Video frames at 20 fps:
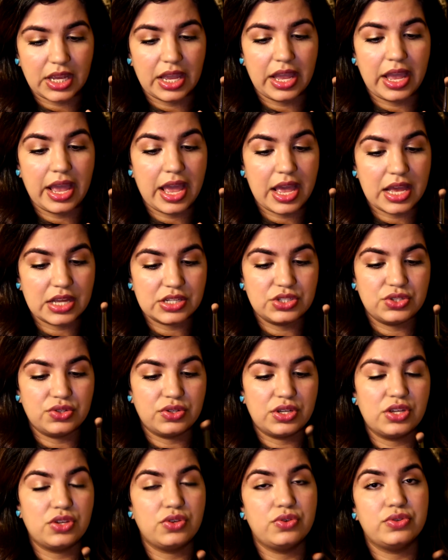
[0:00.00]
and you
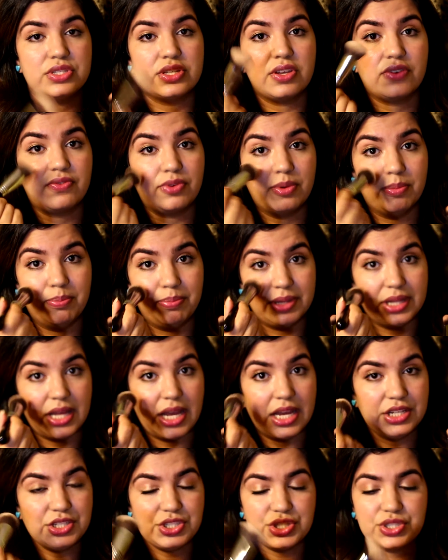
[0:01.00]
can use it for
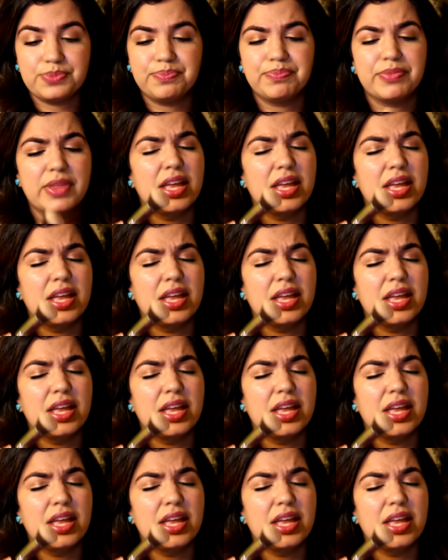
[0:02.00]
blush.